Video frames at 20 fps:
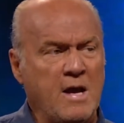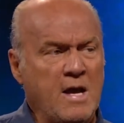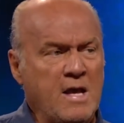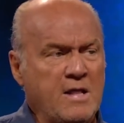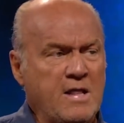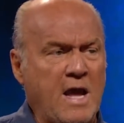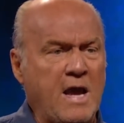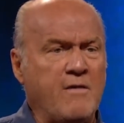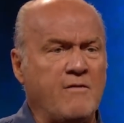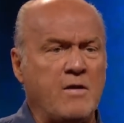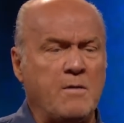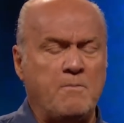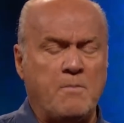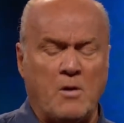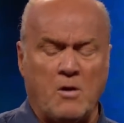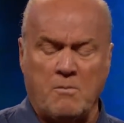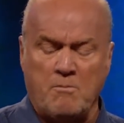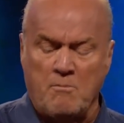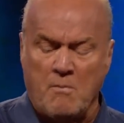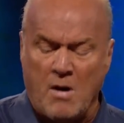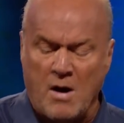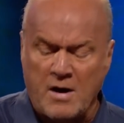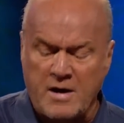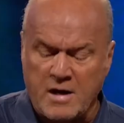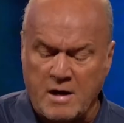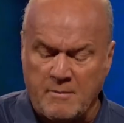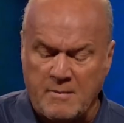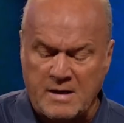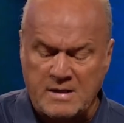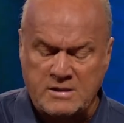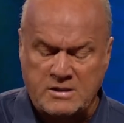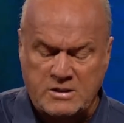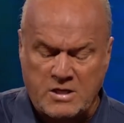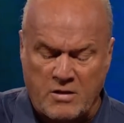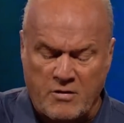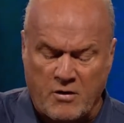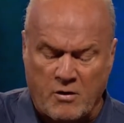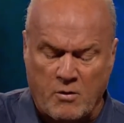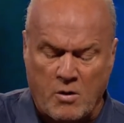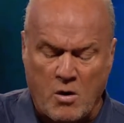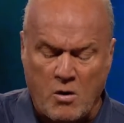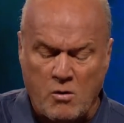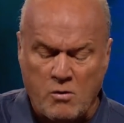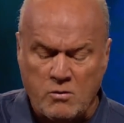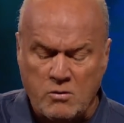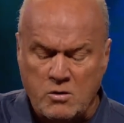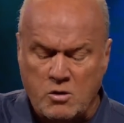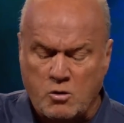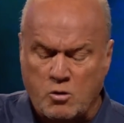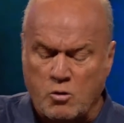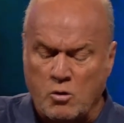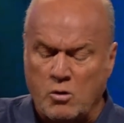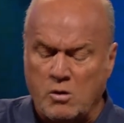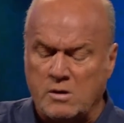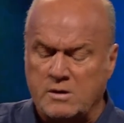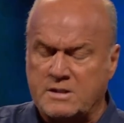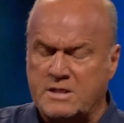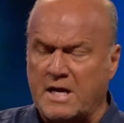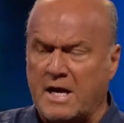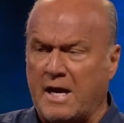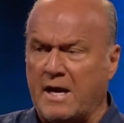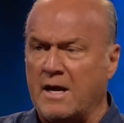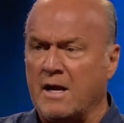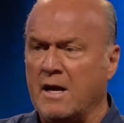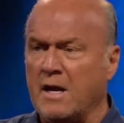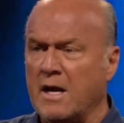They even built monuments to their own cruelty.